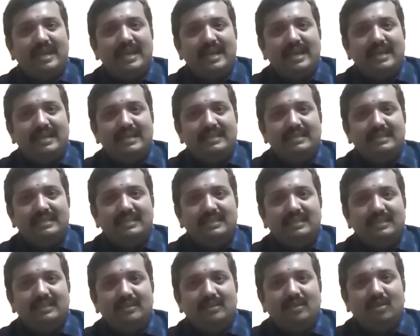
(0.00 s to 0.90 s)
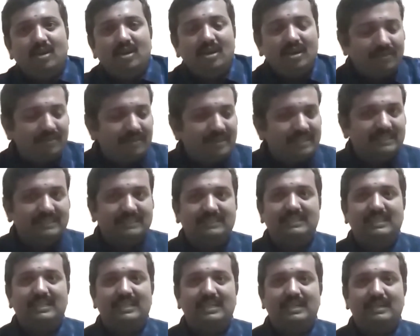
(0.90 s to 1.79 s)
and all of
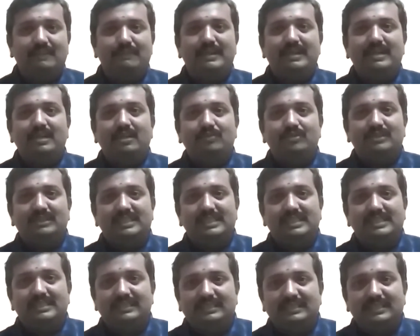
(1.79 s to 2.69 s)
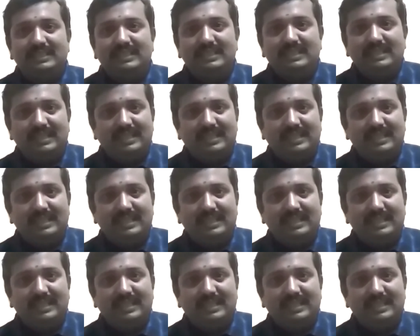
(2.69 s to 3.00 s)
us are made of cells.